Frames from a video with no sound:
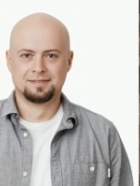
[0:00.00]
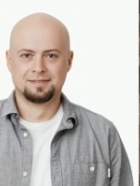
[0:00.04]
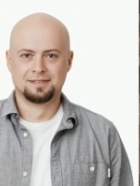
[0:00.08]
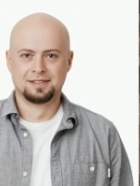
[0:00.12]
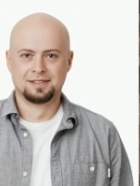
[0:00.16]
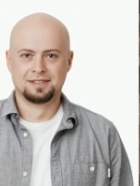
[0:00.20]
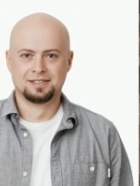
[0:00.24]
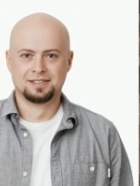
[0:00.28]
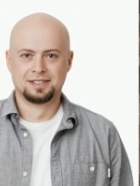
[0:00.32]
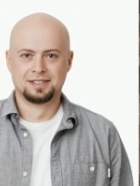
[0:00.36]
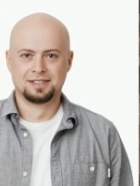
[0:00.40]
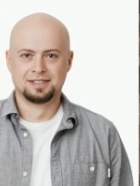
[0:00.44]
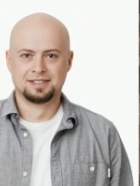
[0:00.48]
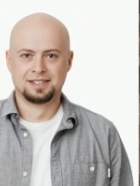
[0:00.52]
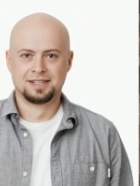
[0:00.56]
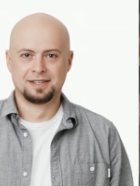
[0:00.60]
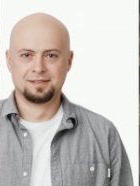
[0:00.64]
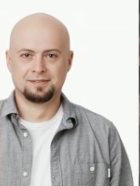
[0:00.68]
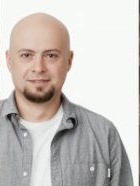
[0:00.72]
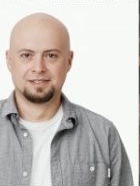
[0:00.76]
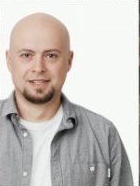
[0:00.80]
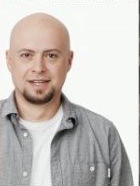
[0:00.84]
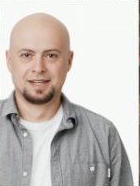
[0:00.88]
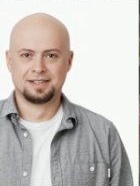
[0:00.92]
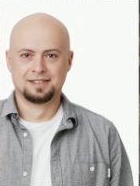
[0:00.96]
The City
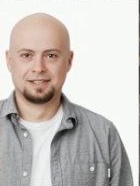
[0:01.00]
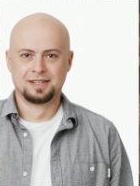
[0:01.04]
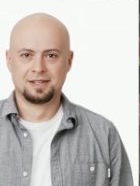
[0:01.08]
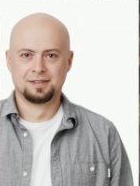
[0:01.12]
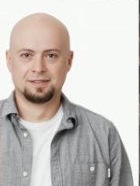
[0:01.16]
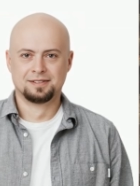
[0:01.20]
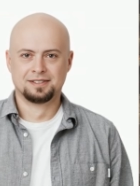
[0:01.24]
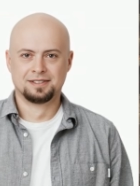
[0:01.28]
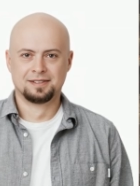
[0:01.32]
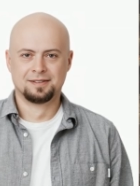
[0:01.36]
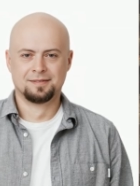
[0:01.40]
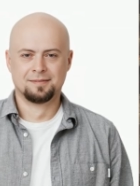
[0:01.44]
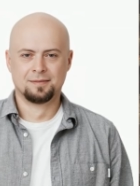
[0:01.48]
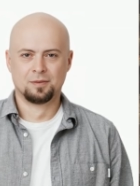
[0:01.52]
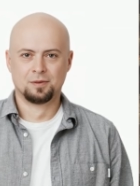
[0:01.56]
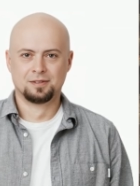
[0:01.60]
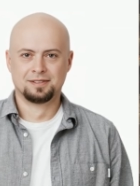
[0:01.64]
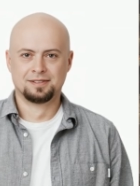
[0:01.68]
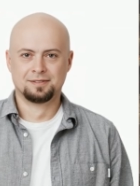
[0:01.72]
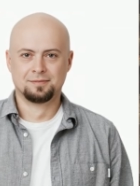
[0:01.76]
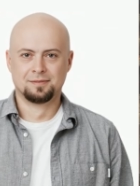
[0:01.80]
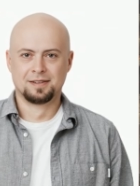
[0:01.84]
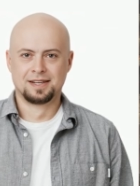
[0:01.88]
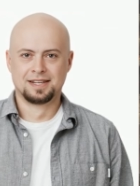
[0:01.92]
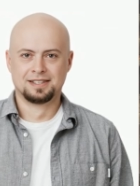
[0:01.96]
of Shadows
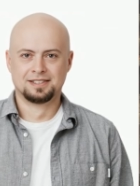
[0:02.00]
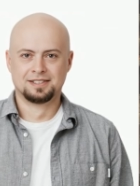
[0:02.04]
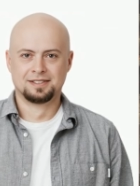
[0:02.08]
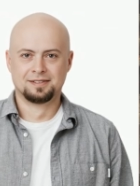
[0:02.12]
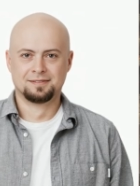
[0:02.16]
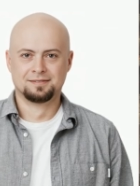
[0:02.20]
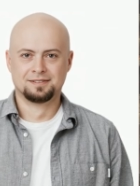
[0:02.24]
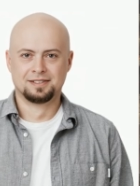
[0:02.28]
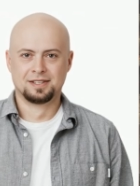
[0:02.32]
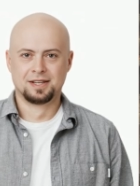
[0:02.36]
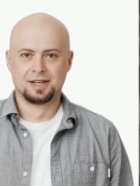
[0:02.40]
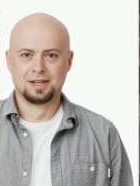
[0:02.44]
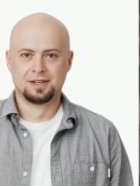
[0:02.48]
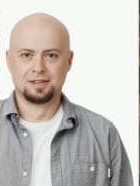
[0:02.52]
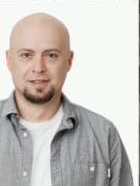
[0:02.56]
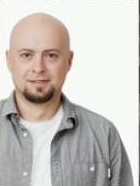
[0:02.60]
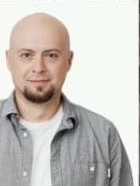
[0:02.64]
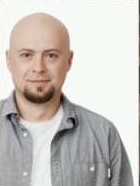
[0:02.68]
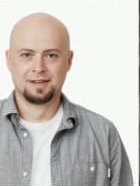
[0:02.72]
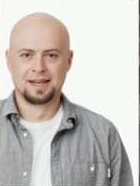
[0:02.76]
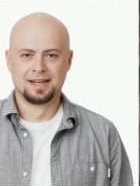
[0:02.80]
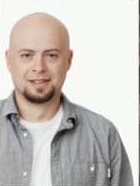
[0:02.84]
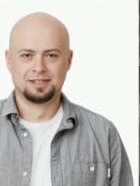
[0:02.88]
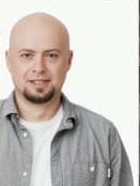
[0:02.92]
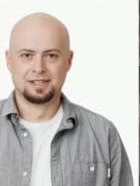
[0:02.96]
was a place of dark
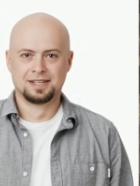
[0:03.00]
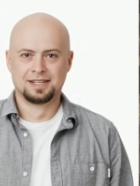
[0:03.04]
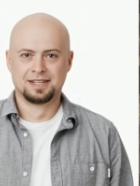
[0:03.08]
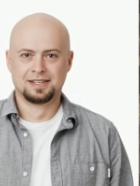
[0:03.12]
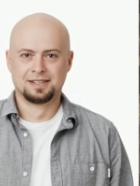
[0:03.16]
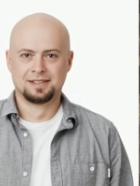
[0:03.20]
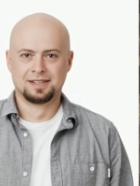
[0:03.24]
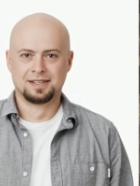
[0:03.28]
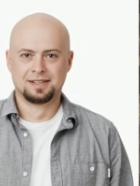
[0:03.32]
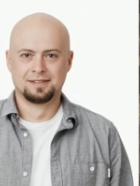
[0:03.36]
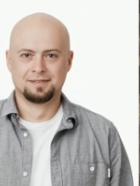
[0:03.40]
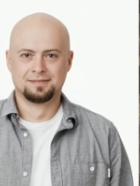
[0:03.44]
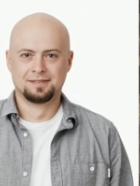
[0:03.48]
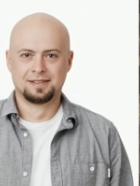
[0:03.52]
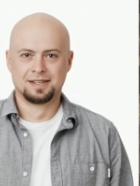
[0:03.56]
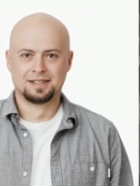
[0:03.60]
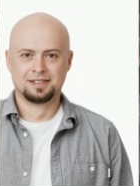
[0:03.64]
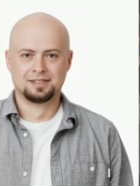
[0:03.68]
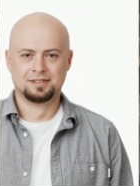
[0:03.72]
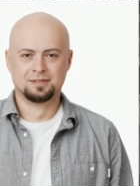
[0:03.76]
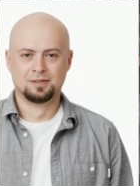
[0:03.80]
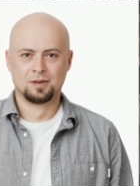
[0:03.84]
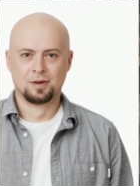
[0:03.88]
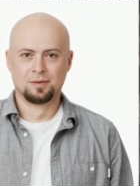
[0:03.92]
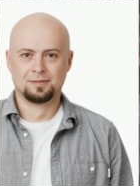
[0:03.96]
magic, a
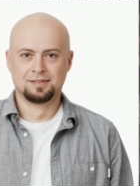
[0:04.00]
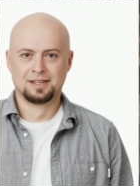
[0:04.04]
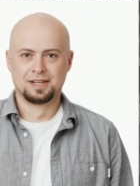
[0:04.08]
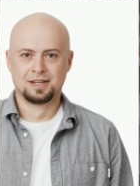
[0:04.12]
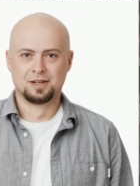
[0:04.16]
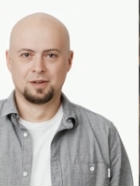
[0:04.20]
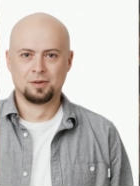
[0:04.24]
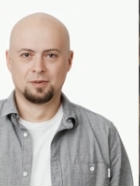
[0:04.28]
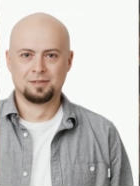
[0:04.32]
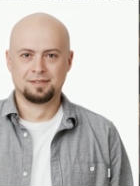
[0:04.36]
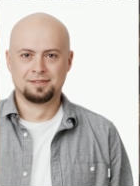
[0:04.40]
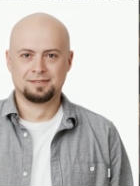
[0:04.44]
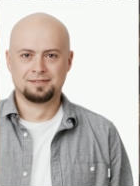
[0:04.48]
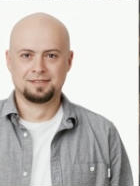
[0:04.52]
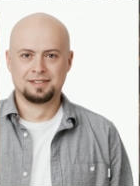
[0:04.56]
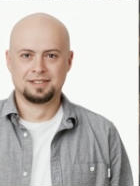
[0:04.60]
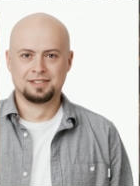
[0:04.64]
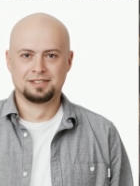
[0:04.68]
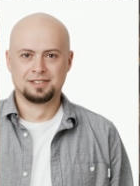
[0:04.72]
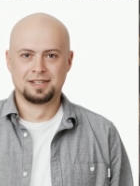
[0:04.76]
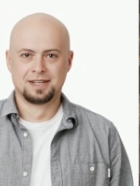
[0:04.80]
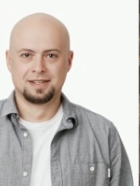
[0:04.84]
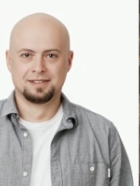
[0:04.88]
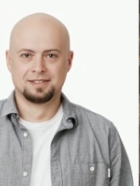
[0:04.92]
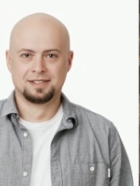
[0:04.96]
stronghold of the
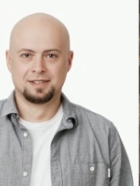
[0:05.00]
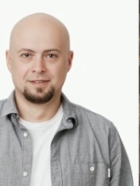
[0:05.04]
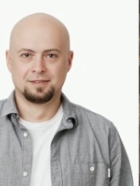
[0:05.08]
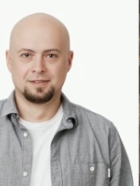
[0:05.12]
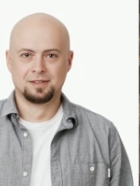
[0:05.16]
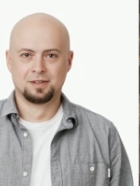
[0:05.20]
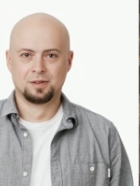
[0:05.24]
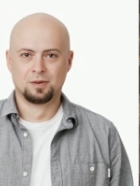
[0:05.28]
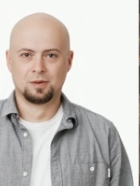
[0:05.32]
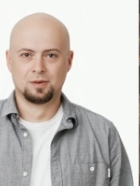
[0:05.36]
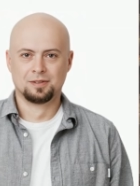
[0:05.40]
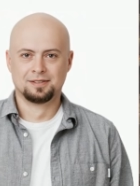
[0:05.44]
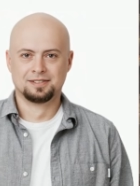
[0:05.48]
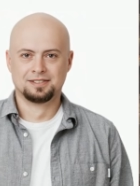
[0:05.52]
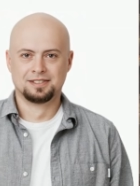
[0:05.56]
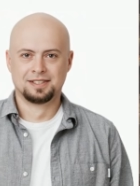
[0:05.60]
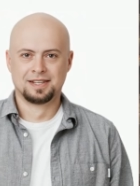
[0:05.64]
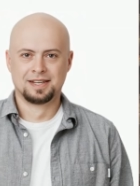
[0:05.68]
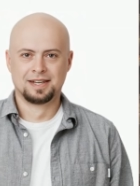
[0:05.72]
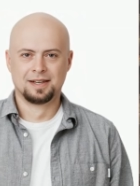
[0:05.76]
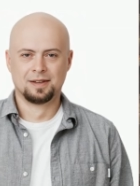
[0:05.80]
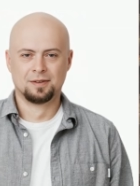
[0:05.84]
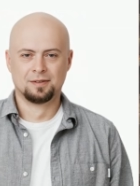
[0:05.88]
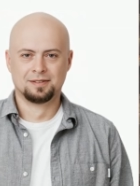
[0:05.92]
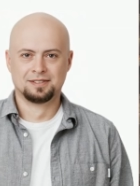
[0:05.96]
Shadow Lords
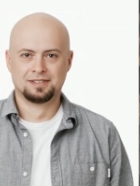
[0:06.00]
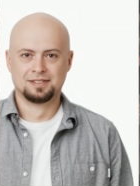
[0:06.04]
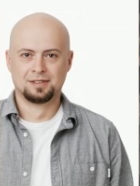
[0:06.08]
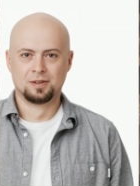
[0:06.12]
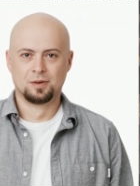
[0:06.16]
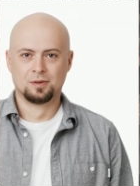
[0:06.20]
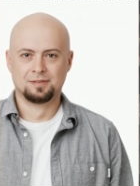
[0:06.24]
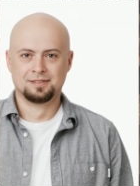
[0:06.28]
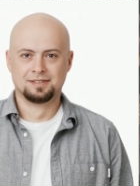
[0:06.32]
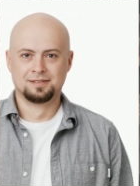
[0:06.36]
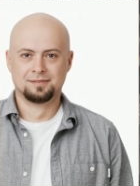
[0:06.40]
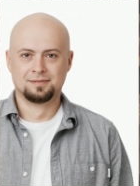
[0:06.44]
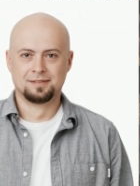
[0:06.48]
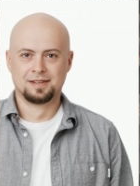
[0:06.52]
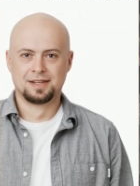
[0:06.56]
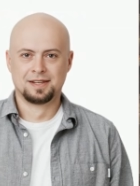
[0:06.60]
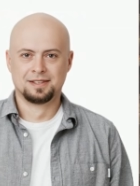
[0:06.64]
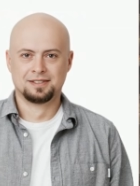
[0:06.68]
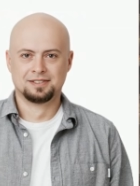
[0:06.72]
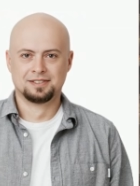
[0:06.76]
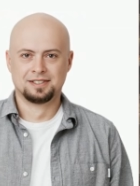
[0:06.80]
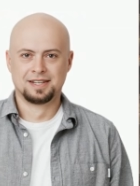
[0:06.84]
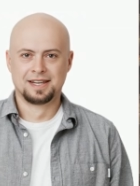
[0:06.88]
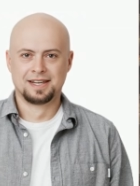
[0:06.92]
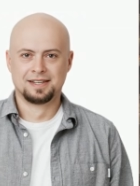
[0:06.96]
who sought to
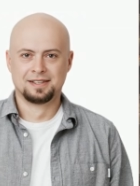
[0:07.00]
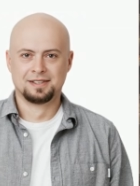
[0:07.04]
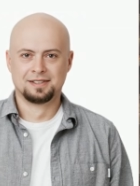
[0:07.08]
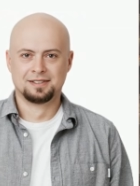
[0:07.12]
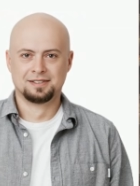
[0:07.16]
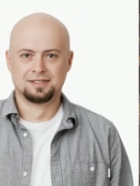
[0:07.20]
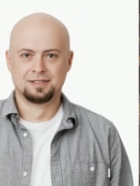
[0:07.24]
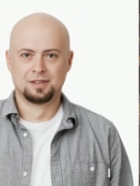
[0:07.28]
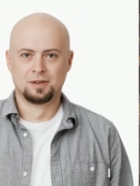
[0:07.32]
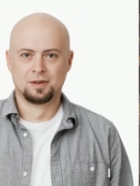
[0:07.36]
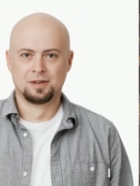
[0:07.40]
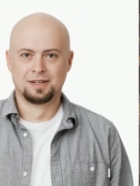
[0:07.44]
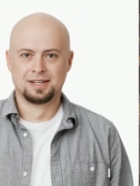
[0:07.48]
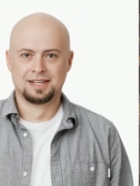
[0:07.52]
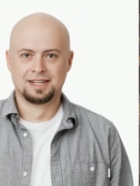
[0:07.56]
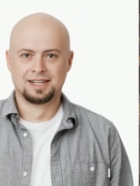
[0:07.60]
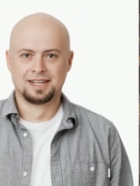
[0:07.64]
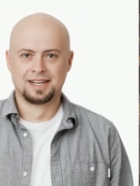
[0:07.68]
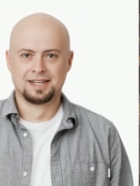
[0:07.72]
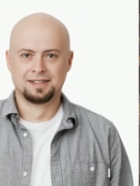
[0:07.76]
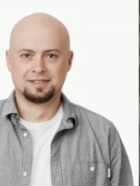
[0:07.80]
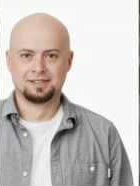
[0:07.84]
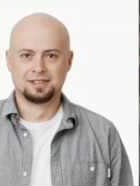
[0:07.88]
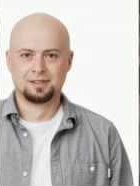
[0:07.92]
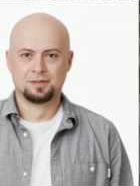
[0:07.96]
plunge Elendor
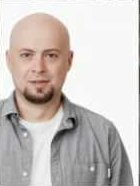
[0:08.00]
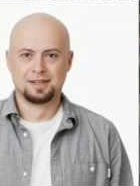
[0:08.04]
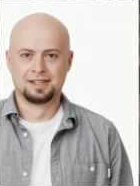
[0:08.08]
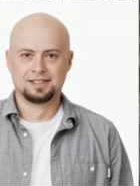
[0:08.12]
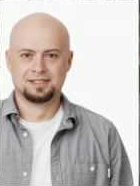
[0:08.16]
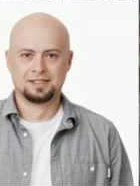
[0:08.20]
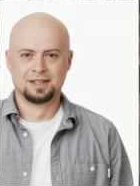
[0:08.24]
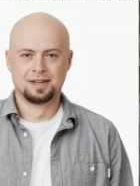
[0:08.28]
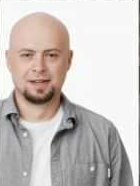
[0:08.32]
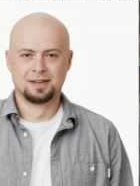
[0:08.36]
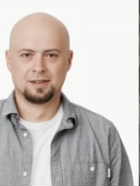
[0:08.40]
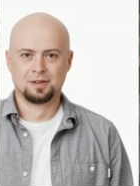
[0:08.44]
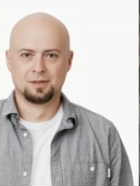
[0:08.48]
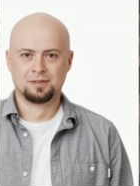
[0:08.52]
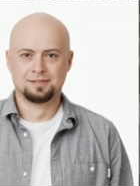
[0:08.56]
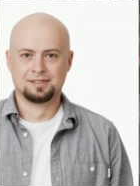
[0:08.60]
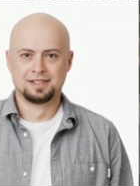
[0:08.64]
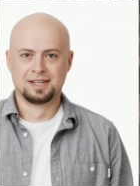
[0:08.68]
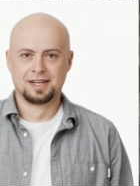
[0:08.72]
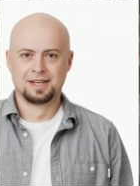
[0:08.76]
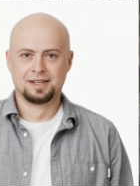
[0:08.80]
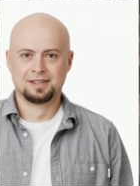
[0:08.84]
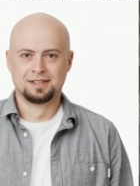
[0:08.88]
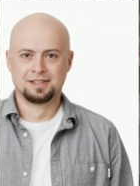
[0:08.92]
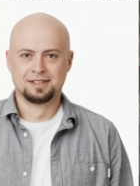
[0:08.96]
into eternal
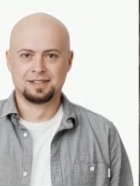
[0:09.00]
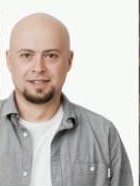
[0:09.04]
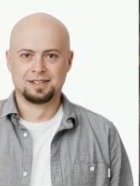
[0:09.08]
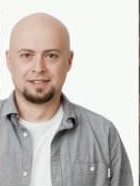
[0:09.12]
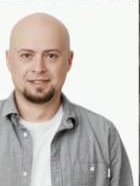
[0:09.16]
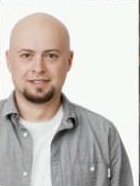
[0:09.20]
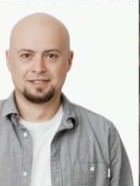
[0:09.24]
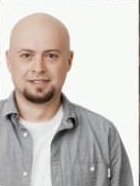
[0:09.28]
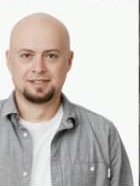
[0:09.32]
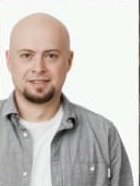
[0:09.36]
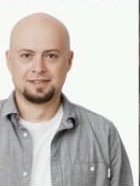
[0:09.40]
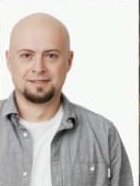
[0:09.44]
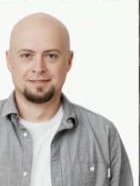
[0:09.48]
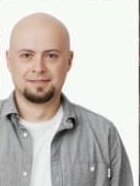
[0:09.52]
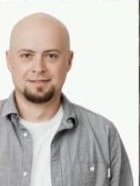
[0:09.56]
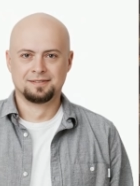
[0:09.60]
darkness.